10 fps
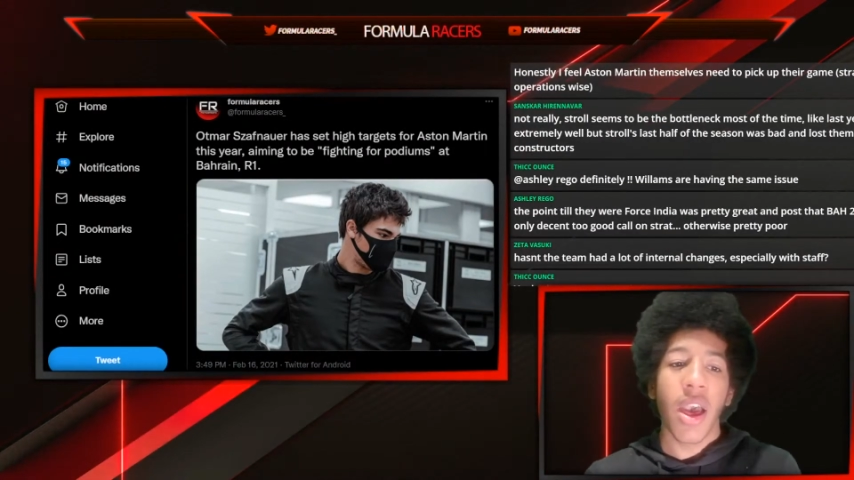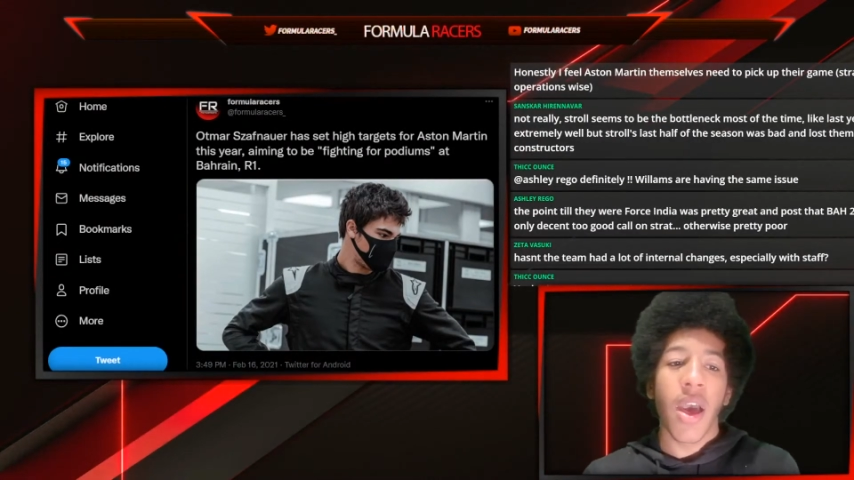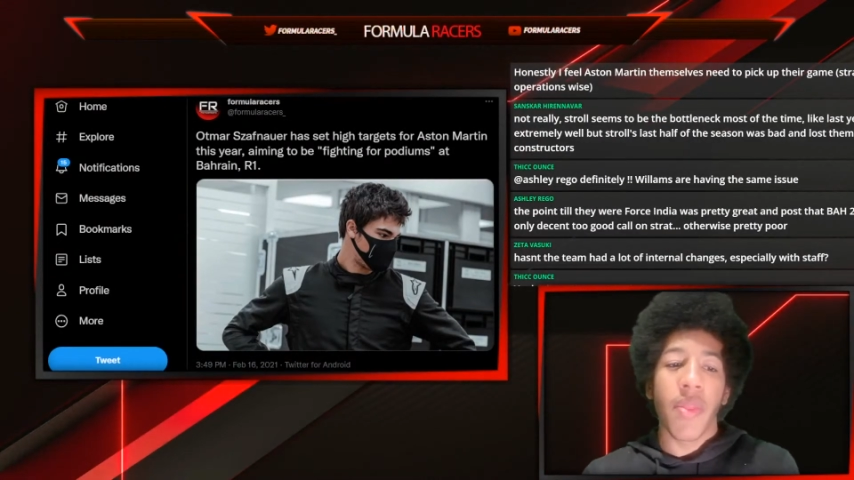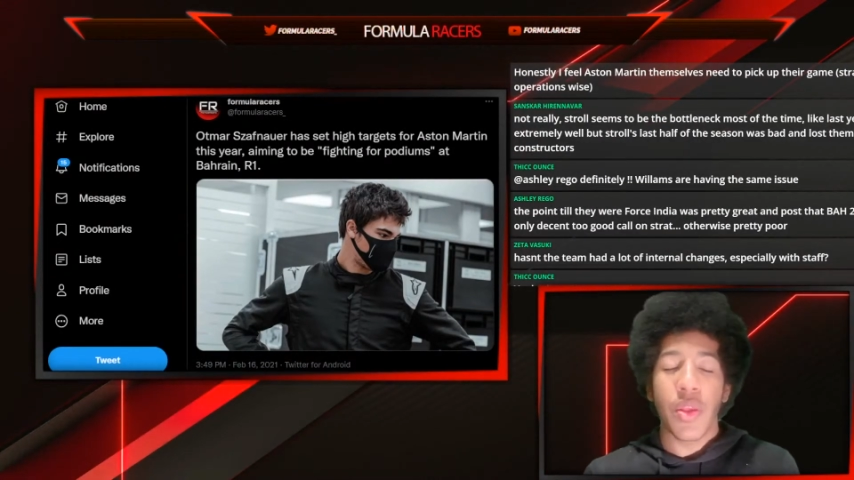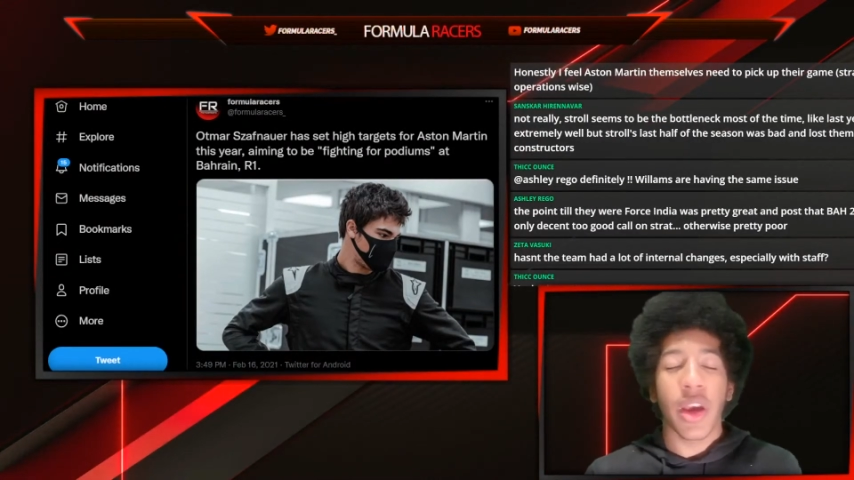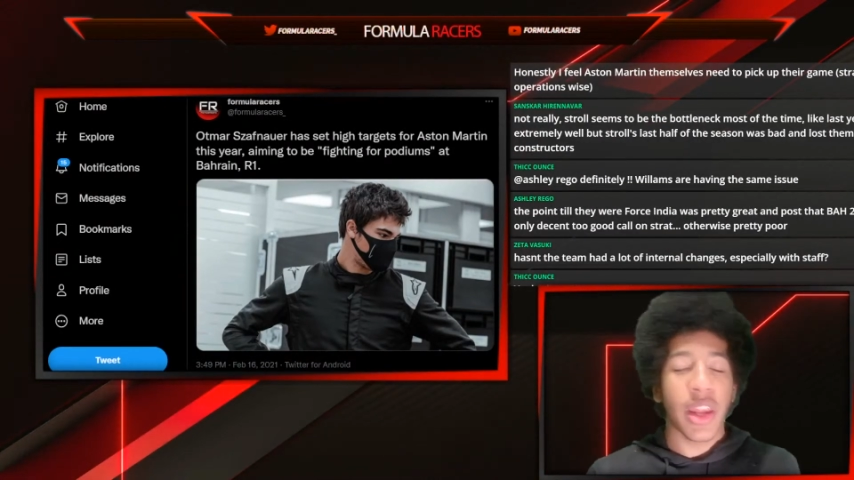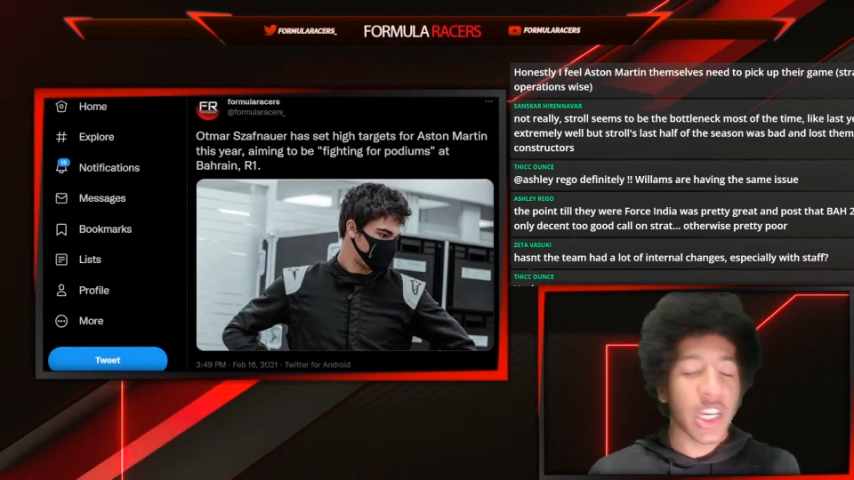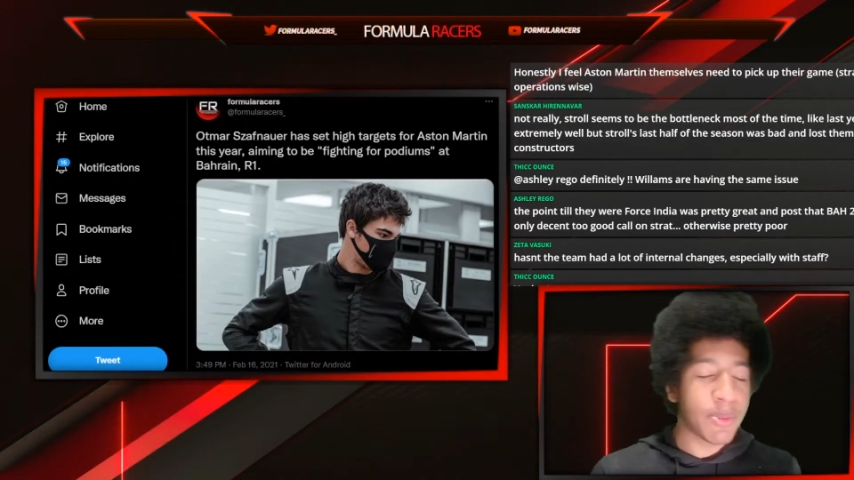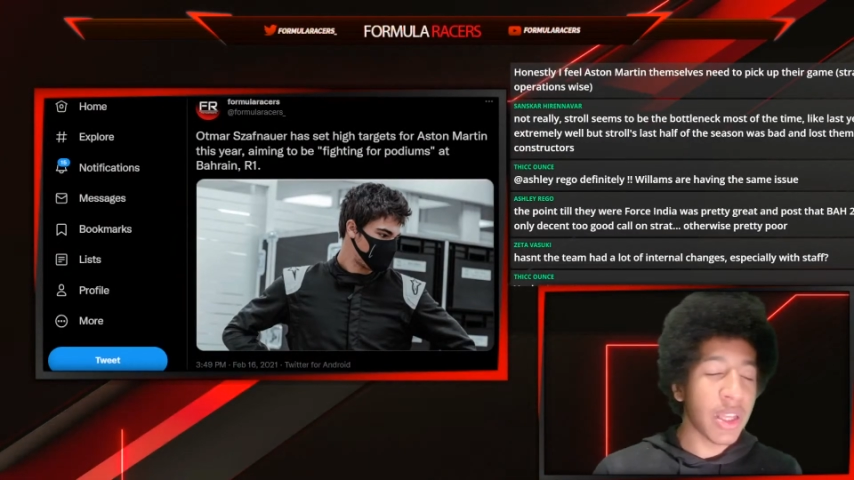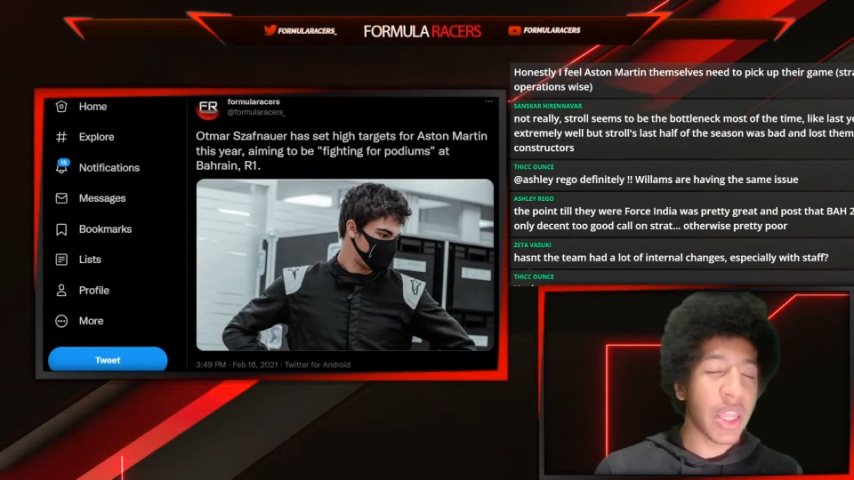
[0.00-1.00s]
then you can
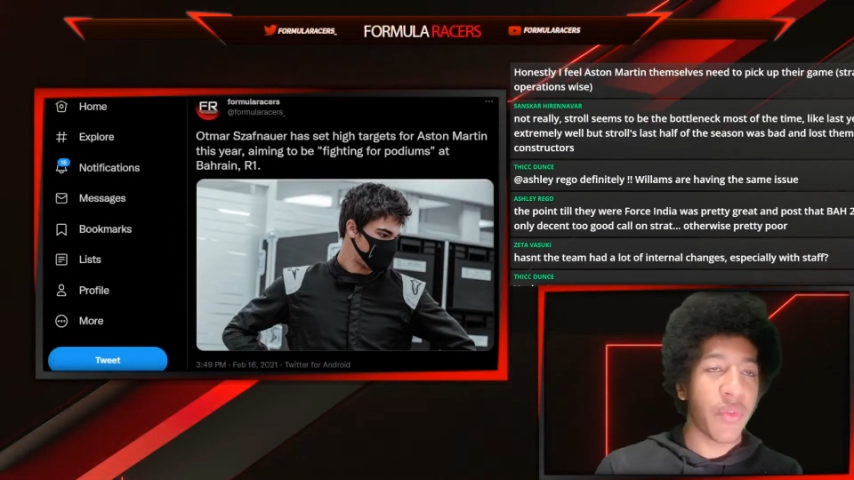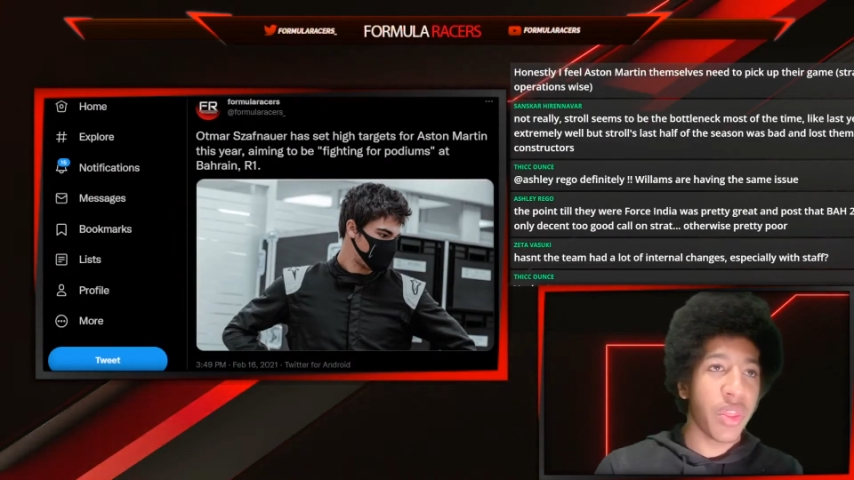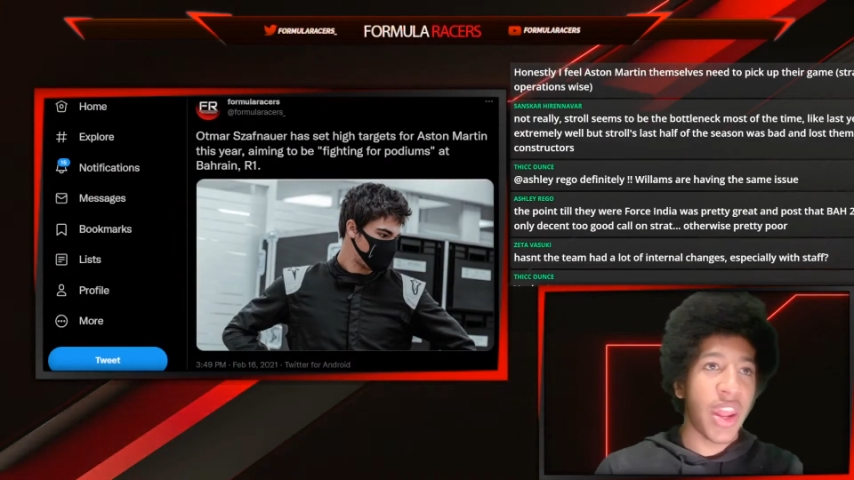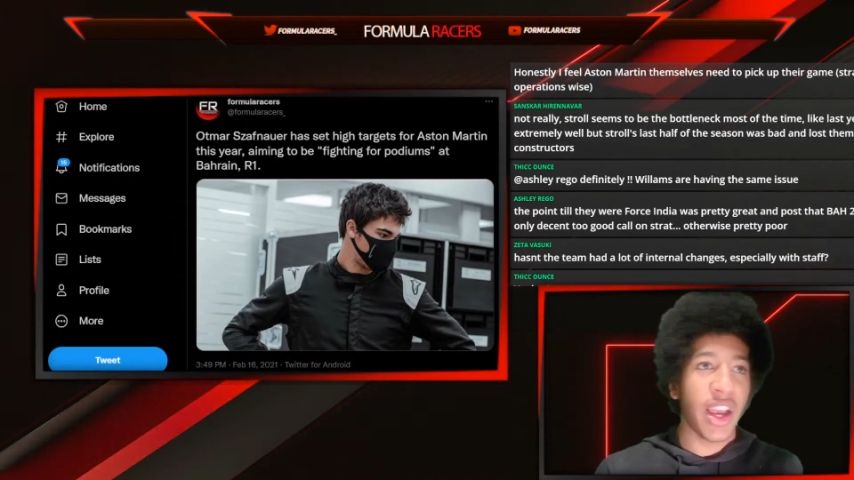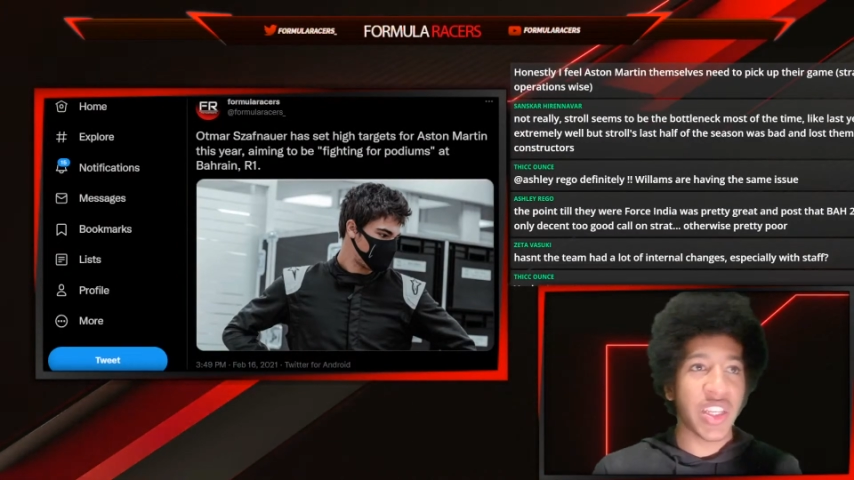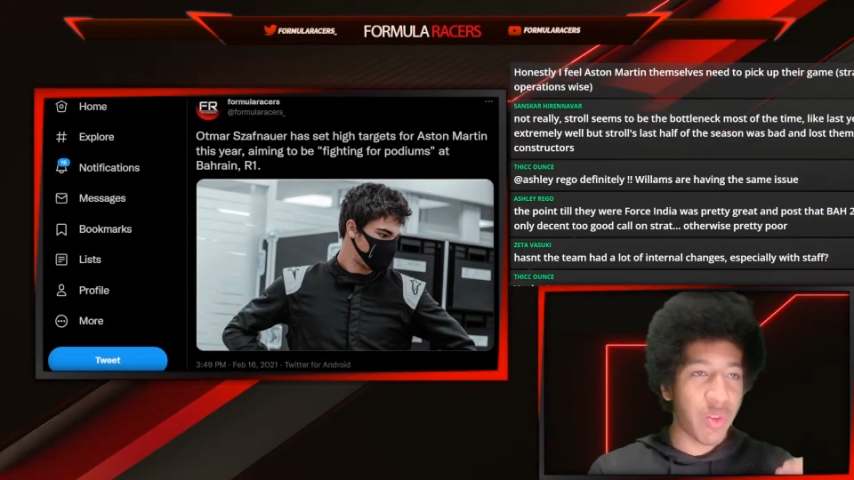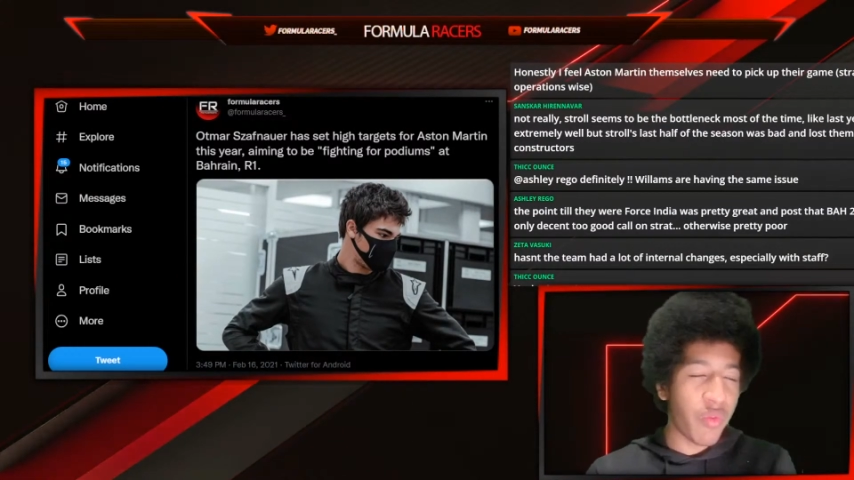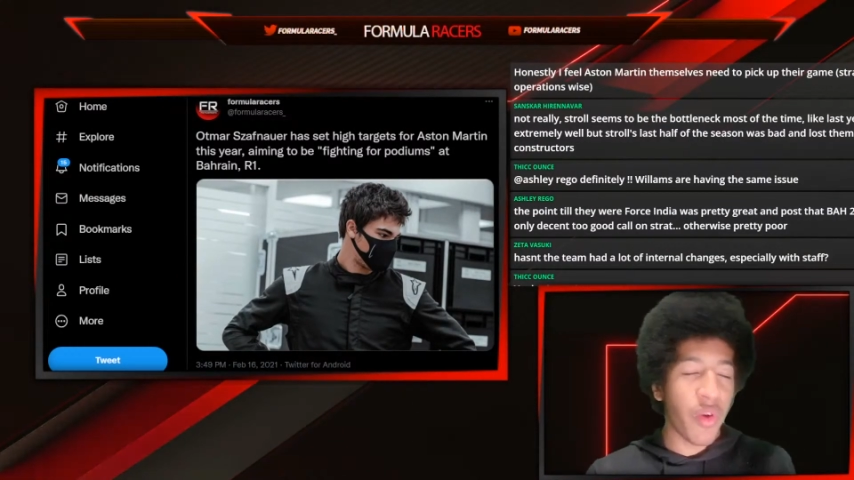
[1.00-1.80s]
expect that for the next 3-4